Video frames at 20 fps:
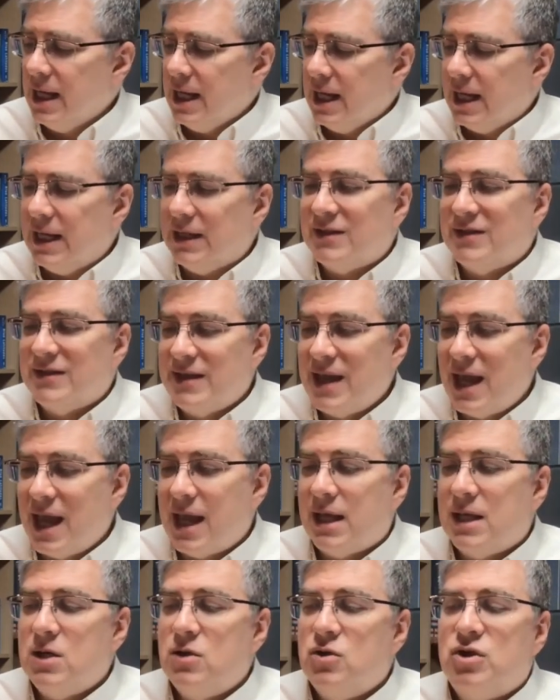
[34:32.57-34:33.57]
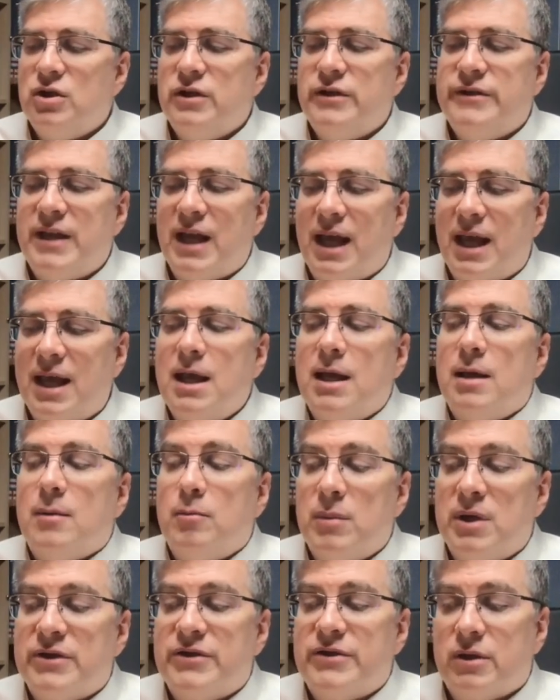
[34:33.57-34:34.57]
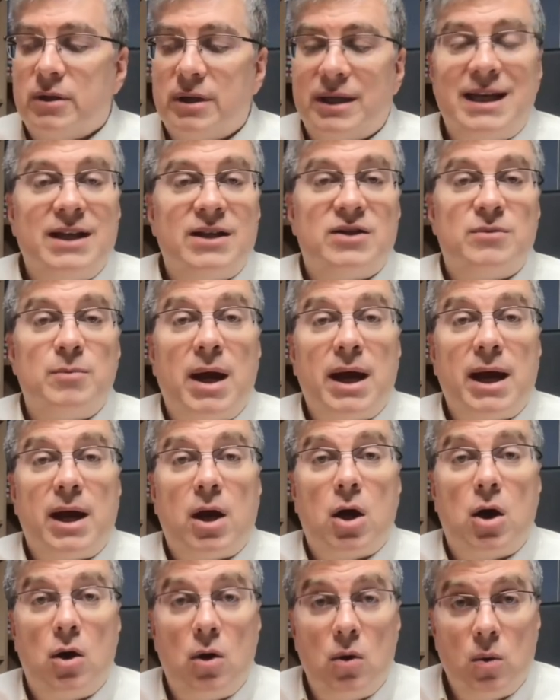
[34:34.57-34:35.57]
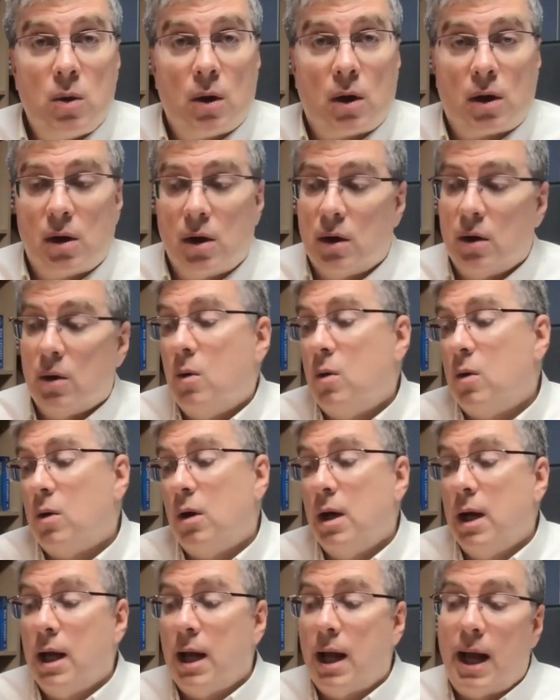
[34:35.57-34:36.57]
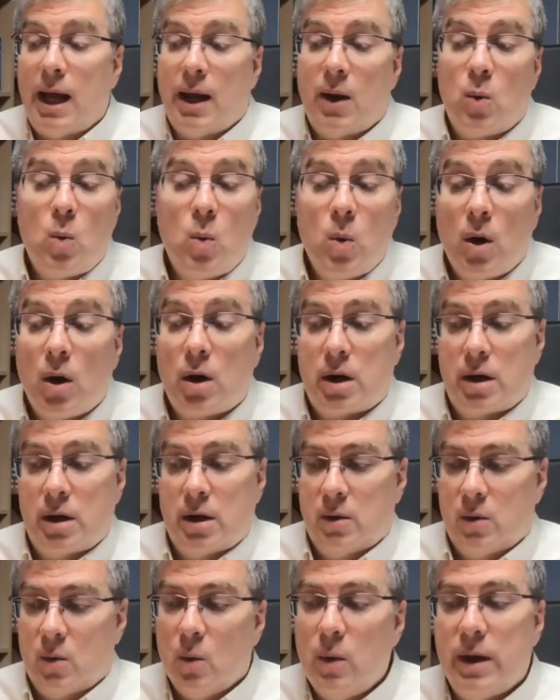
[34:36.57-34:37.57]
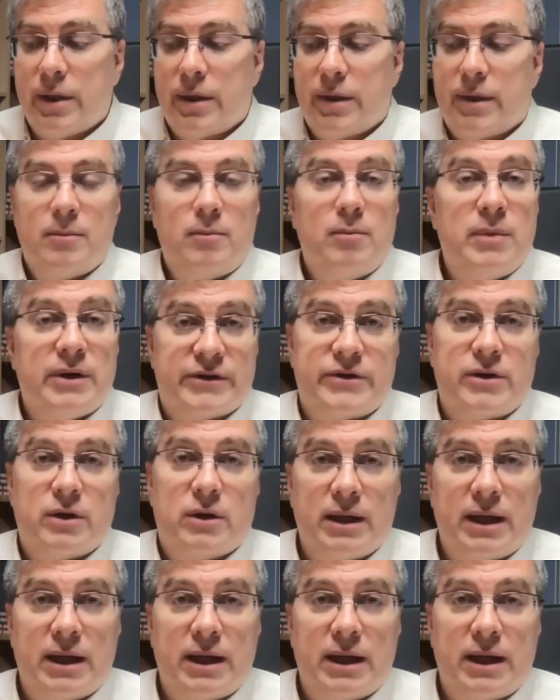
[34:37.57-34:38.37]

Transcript: Instead, you should say, Mr. Lee is my co-worker, or I work with Mr.